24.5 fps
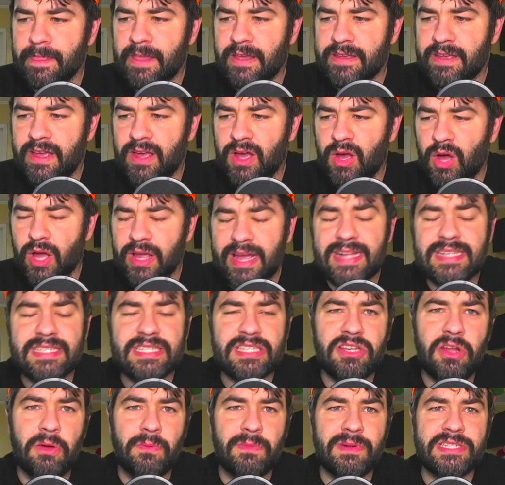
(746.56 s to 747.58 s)
Against
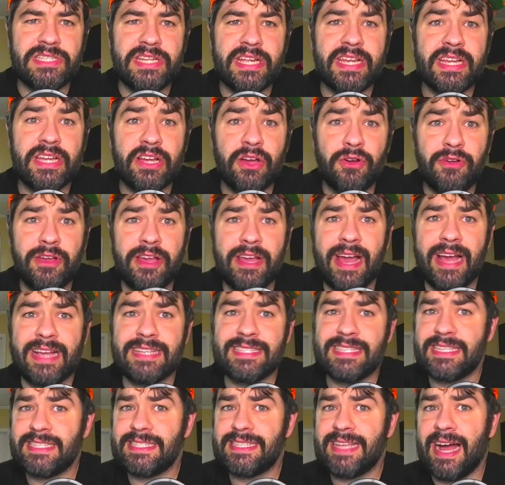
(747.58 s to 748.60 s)
Lomachenko, he has
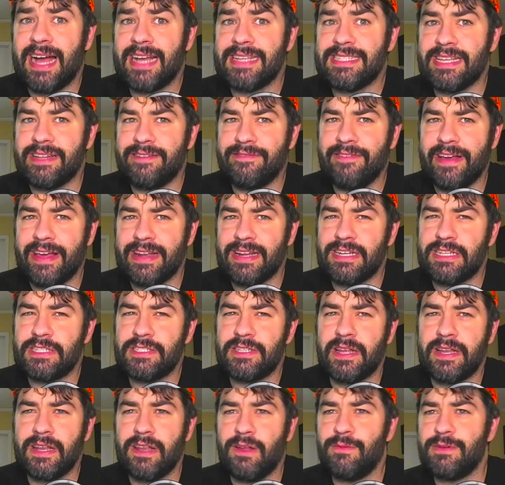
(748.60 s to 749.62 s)
the size advantage,
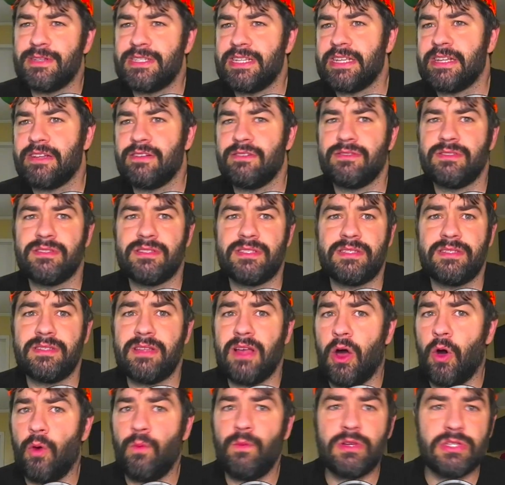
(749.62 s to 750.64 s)
and Lomachenko's
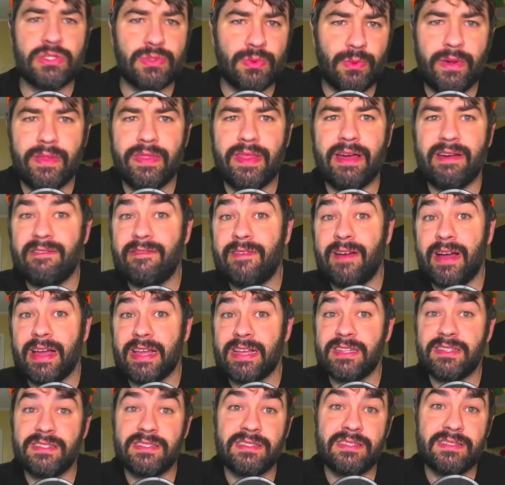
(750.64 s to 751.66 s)
almost won that fight.
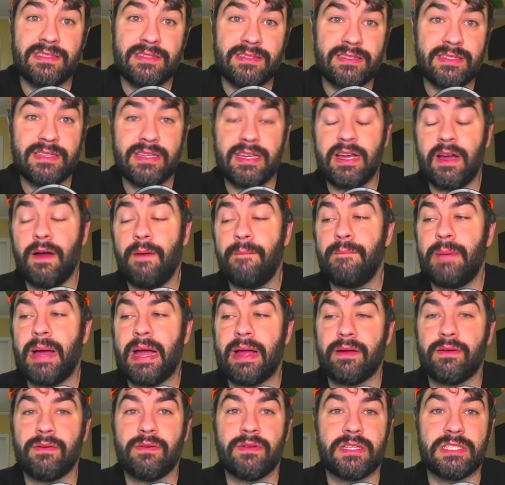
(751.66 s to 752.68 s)
He come back,
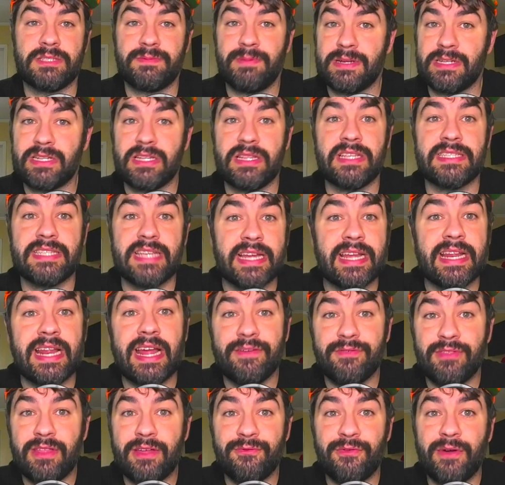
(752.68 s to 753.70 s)
especially in the second half
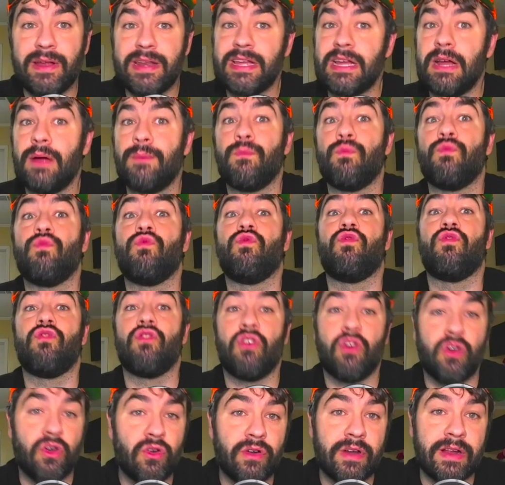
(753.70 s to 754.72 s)
of that fight, he come
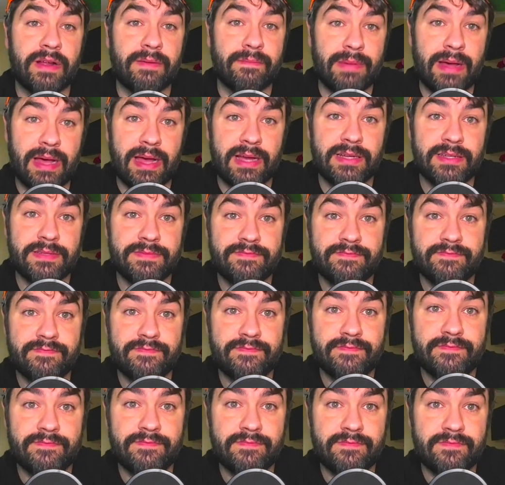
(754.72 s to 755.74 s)
roaring back
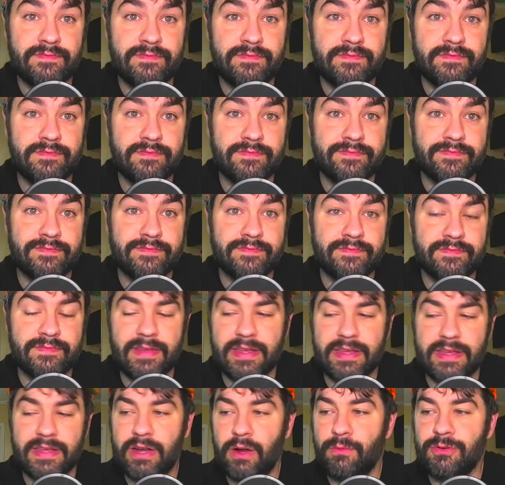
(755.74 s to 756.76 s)

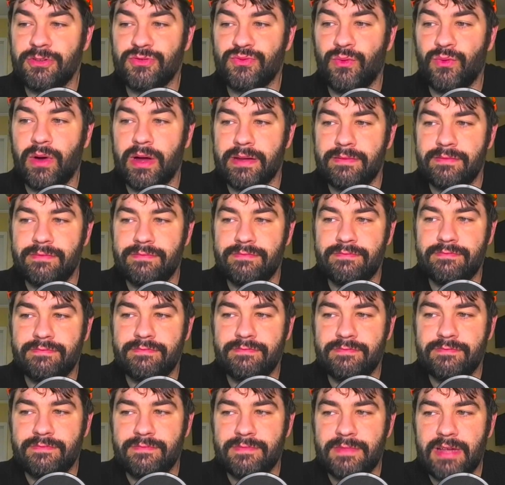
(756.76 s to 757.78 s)
and almost won.
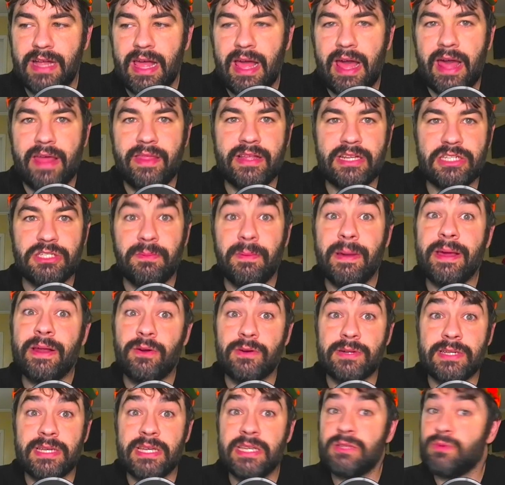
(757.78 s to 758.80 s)
And then Jamaine
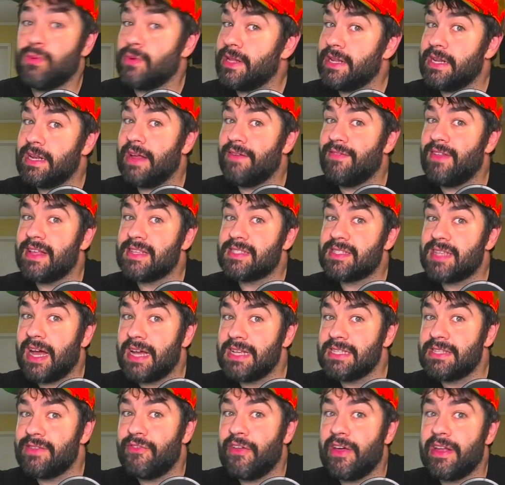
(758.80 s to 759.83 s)
Ortiz, when he didn't have that
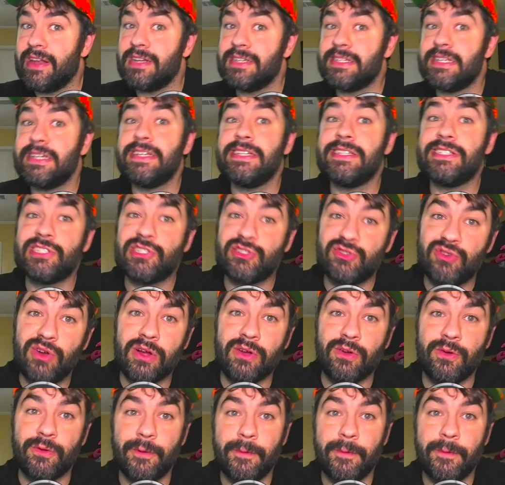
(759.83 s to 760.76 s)
size advantage, he struggled.